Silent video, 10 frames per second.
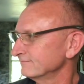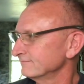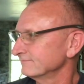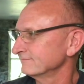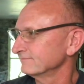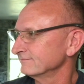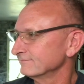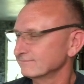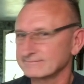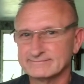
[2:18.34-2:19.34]

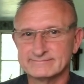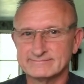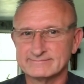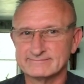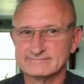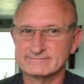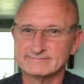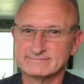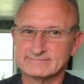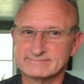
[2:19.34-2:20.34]

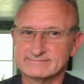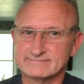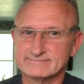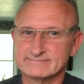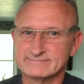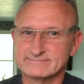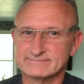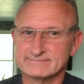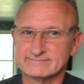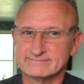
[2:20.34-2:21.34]

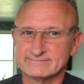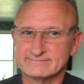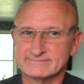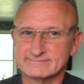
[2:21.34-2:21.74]
(silent)